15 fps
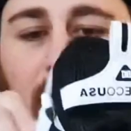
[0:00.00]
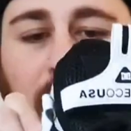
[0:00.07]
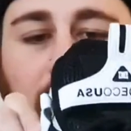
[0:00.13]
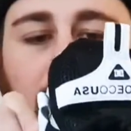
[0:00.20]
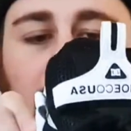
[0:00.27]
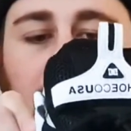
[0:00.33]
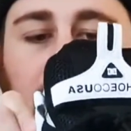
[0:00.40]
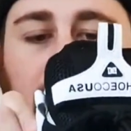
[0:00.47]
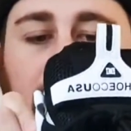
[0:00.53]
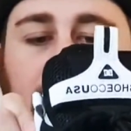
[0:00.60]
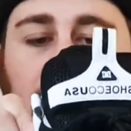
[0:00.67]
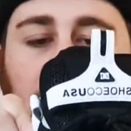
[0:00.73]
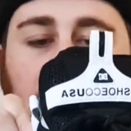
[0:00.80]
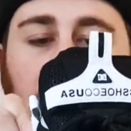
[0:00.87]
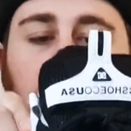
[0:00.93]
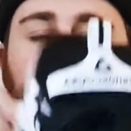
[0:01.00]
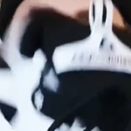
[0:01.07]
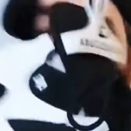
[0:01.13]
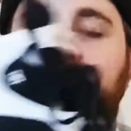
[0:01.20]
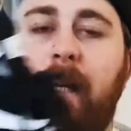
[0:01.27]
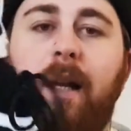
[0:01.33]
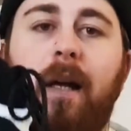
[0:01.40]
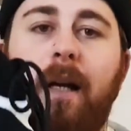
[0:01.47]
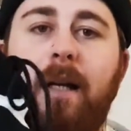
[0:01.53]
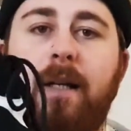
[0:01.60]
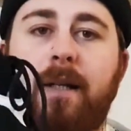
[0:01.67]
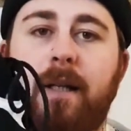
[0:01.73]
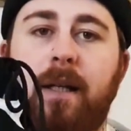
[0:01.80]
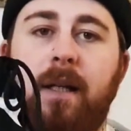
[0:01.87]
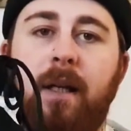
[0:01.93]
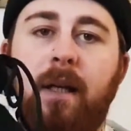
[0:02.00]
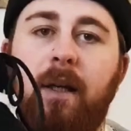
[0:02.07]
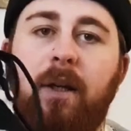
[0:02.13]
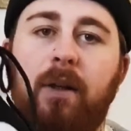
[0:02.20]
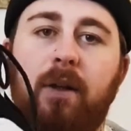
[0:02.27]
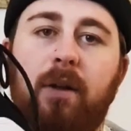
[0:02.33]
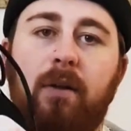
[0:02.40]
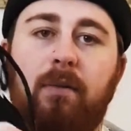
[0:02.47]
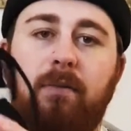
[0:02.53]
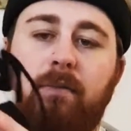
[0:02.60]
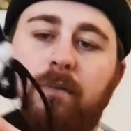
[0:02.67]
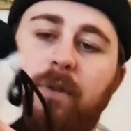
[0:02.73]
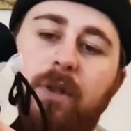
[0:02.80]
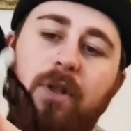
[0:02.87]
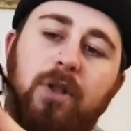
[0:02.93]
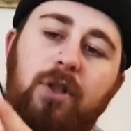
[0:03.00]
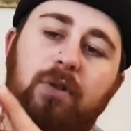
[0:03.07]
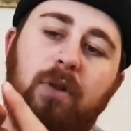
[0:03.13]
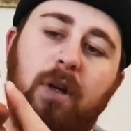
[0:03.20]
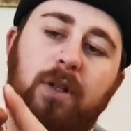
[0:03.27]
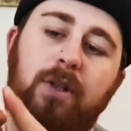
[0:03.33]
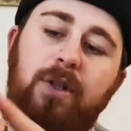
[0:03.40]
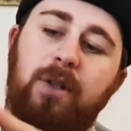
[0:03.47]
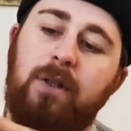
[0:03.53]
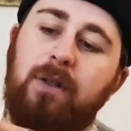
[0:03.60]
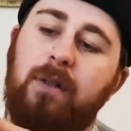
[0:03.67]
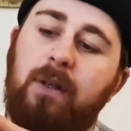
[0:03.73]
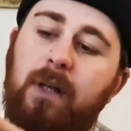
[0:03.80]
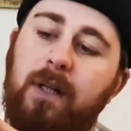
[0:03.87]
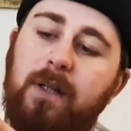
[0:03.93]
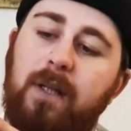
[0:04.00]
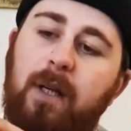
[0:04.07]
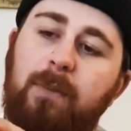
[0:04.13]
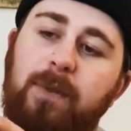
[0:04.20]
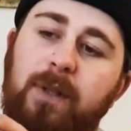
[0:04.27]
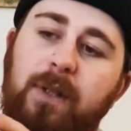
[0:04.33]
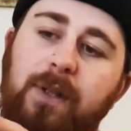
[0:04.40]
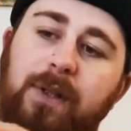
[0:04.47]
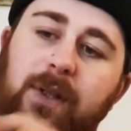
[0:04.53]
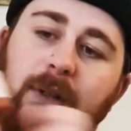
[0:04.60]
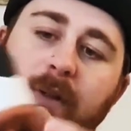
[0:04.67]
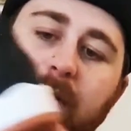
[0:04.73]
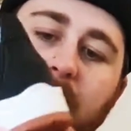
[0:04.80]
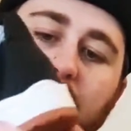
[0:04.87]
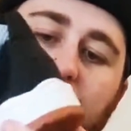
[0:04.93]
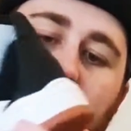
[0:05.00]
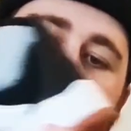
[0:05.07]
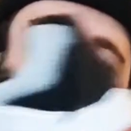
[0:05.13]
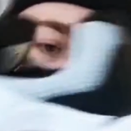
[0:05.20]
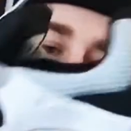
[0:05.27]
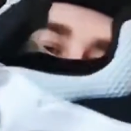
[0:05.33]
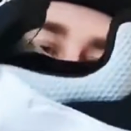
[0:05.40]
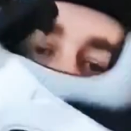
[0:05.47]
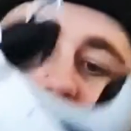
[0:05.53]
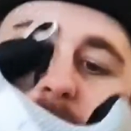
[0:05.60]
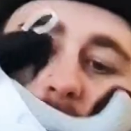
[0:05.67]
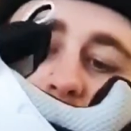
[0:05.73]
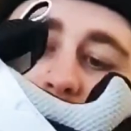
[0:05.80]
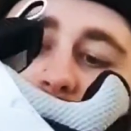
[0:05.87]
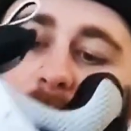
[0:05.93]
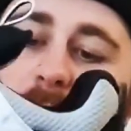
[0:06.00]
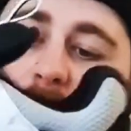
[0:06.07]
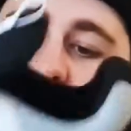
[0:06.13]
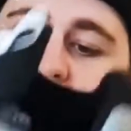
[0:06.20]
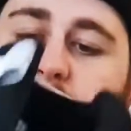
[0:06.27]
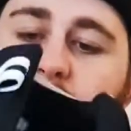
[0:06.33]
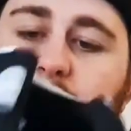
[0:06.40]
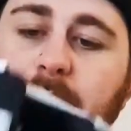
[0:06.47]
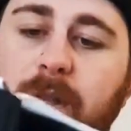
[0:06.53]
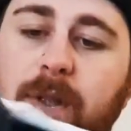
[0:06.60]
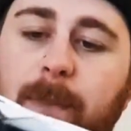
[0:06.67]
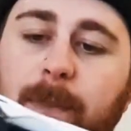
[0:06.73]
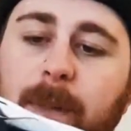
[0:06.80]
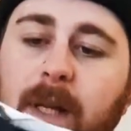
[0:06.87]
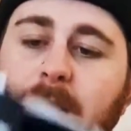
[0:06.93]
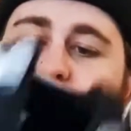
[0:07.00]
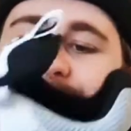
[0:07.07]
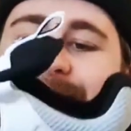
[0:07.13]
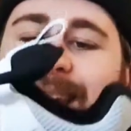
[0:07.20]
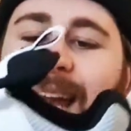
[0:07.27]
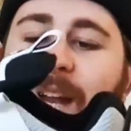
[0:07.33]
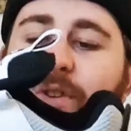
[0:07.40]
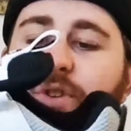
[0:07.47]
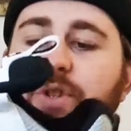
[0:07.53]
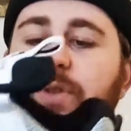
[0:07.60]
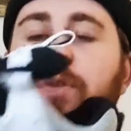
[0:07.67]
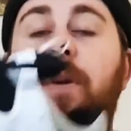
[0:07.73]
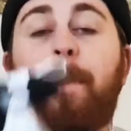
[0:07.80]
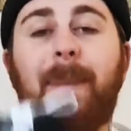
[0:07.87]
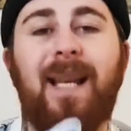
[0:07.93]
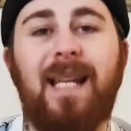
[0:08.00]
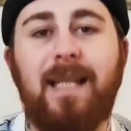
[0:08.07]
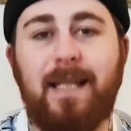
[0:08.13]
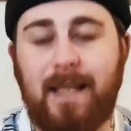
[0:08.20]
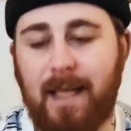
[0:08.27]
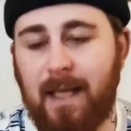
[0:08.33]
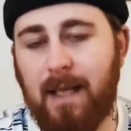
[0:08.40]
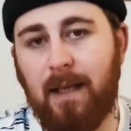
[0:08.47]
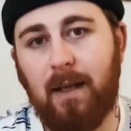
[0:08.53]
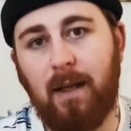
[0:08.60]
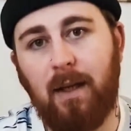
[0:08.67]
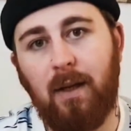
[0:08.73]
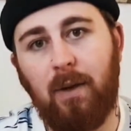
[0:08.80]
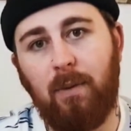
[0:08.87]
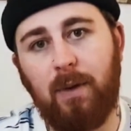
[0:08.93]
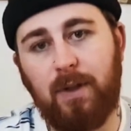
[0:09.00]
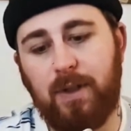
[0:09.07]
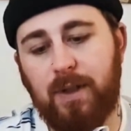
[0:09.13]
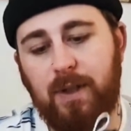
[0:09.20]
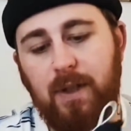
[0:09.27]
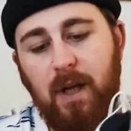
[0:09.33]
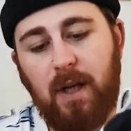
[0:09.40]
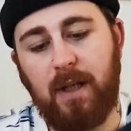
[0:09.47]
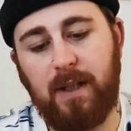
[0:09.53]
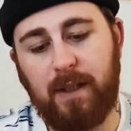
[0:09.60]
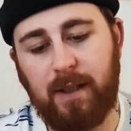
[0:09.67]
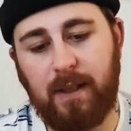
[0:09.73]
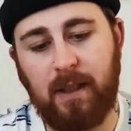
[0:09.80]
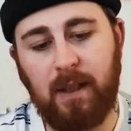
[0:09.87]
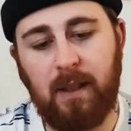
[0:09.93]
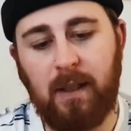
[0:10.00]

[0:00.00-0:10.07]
It is a UniLite construction in terms of the sole, which gives it, you know, stability and durability, which is nice.